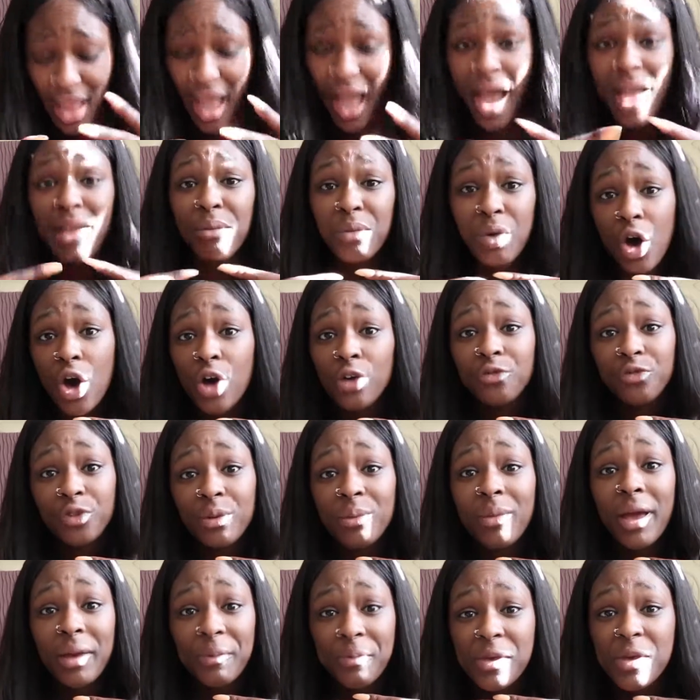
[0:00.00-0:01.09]
I'm all for
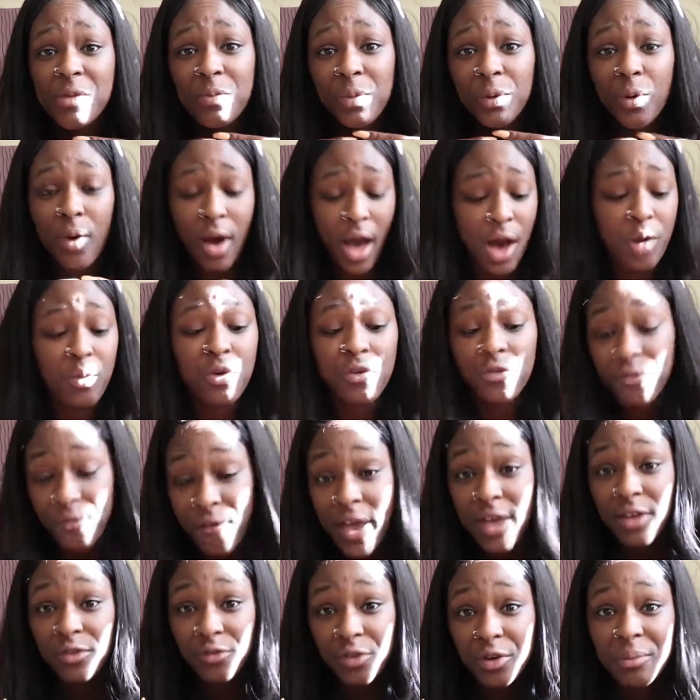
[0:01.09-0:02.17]
my people. I will
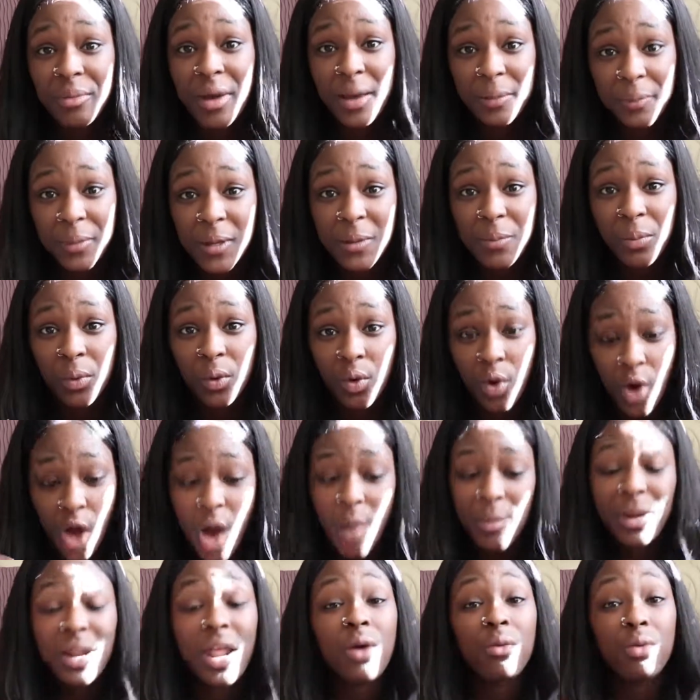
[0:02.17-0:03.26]
fight for my people,
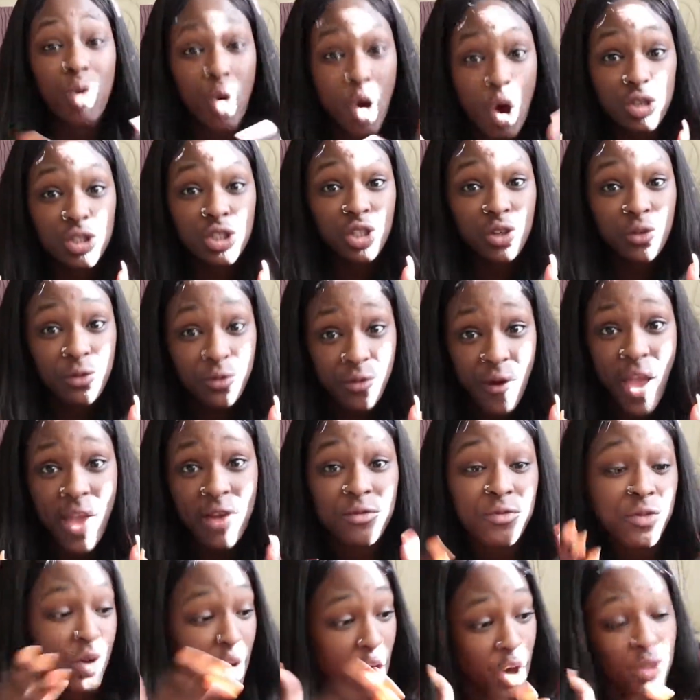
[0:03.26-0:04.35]
but I will also fight
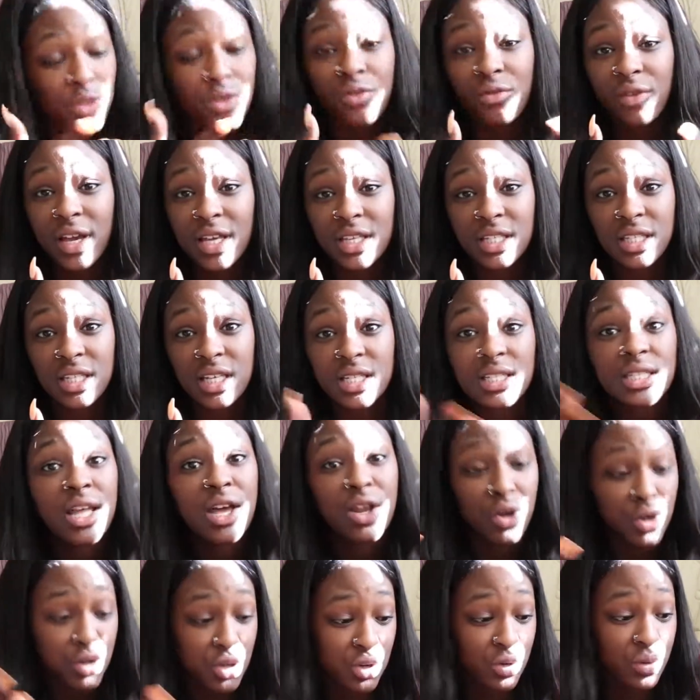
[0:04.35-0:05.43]
for other races
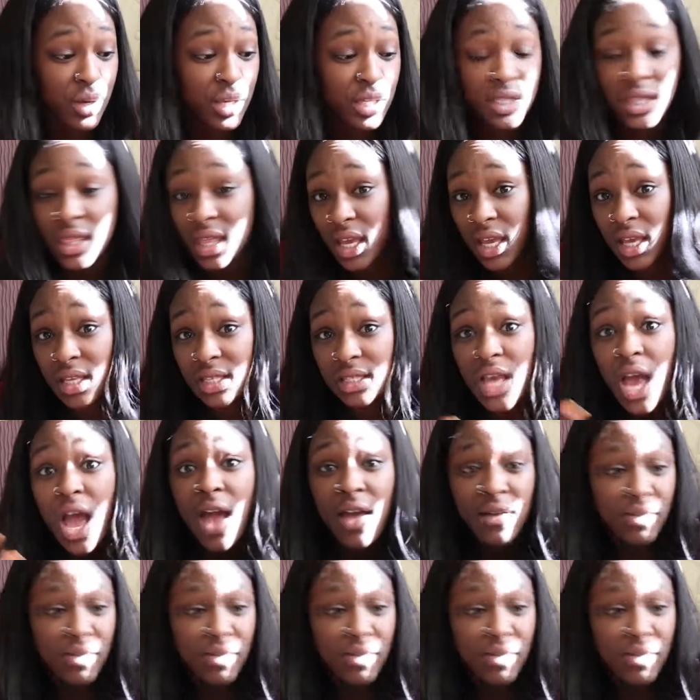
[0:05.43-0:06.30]
that are doing things,